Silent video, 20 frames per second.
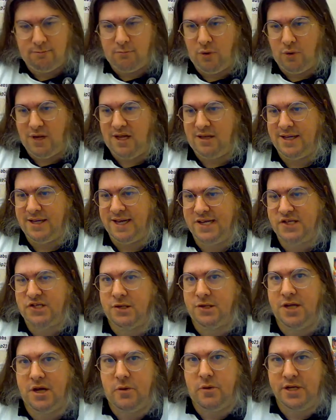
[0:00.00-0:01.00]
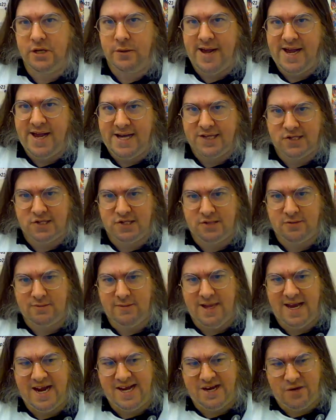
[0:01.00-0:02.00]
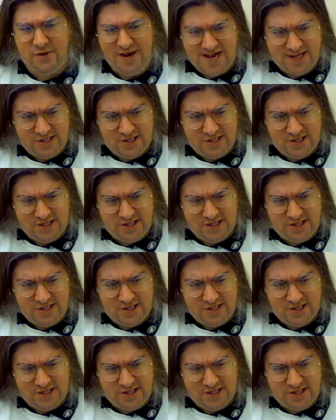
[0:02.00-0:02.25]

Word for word: Well, I guess you'll know when you ask, and I don't